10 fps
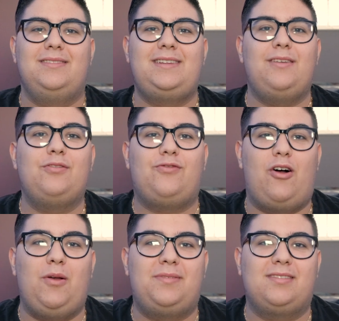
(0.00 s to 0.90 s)
Nintendo's
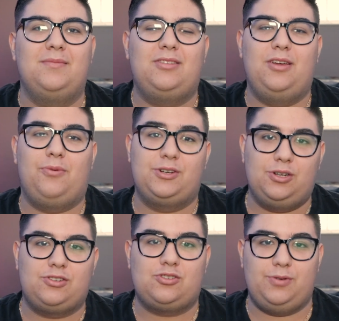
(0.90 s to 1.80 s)
follow-up system to the
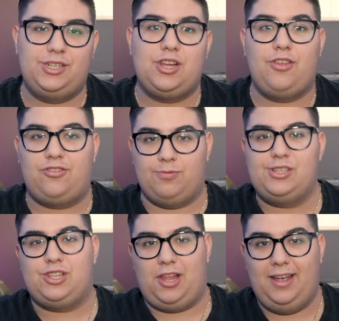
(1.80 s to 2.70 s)
original Switch, the
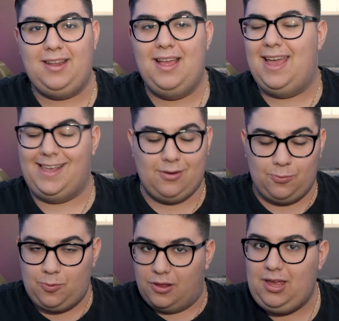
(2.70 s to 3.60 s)
Switch Lite, is a
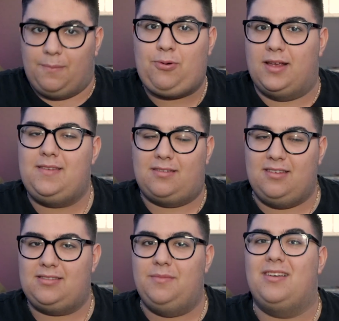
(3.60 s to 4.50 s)
really impressive
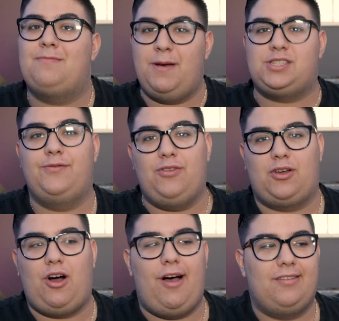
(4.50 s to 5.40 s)
system, especially for the
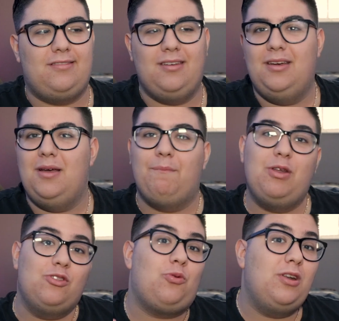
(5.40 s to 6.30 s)
cost.
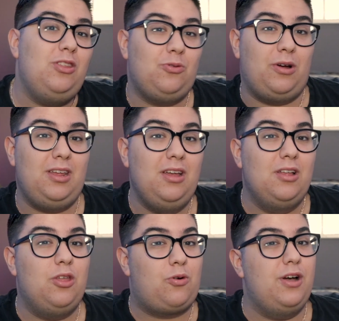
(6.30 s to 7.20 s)
But in 2020,
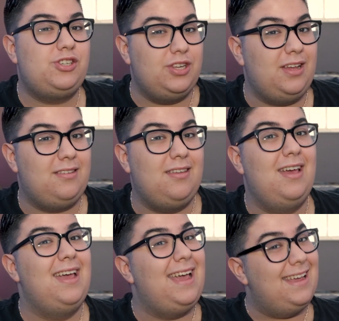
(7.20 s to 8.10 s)
the question is
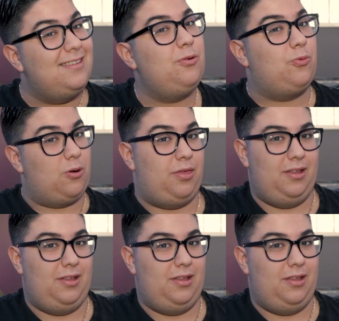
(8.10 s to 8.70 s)
it worth